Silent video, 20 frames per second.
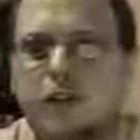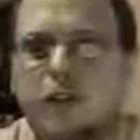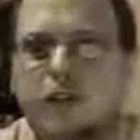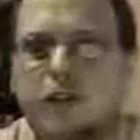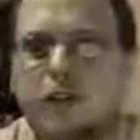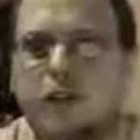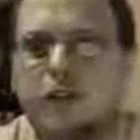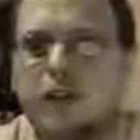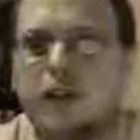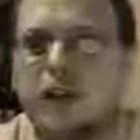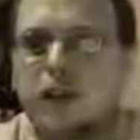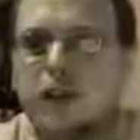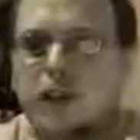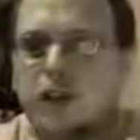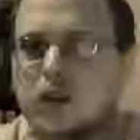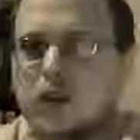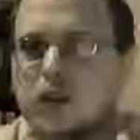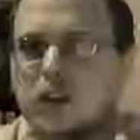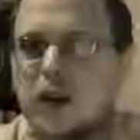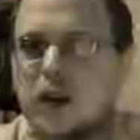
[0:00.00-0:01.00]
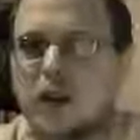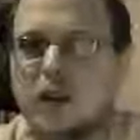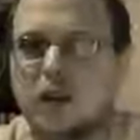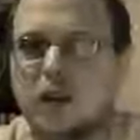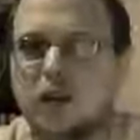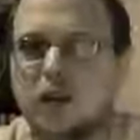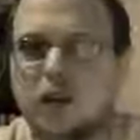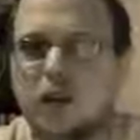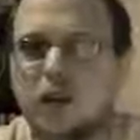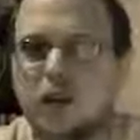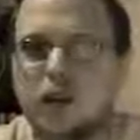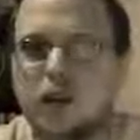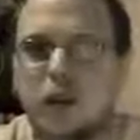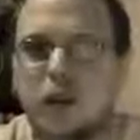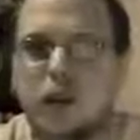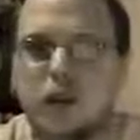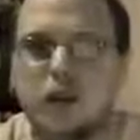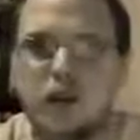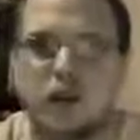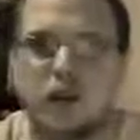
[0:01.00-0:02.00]
as you begin your study of 1
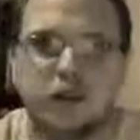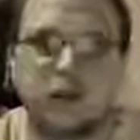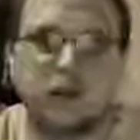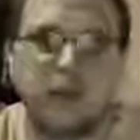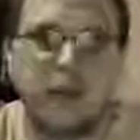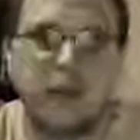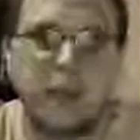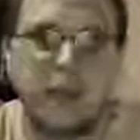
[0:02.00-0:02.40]
Corinthians.